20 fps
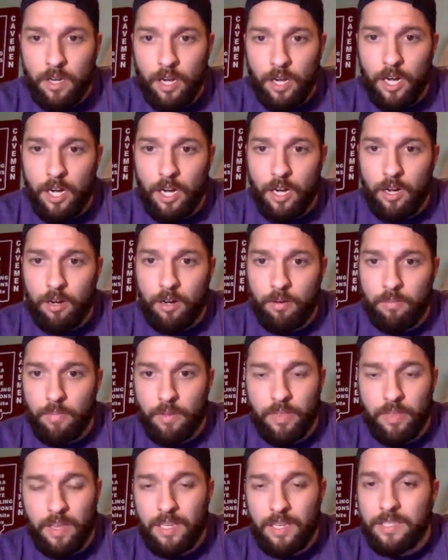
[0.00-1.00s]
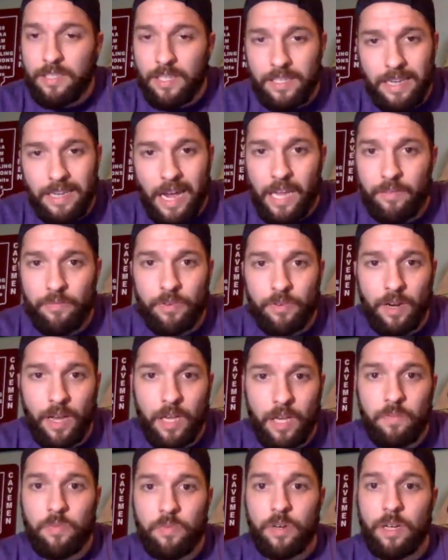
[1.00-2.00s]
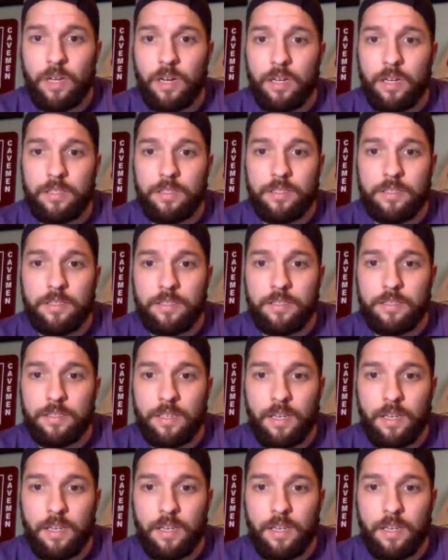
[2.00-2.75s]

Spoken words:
I think he's 9 for 9 for cuts.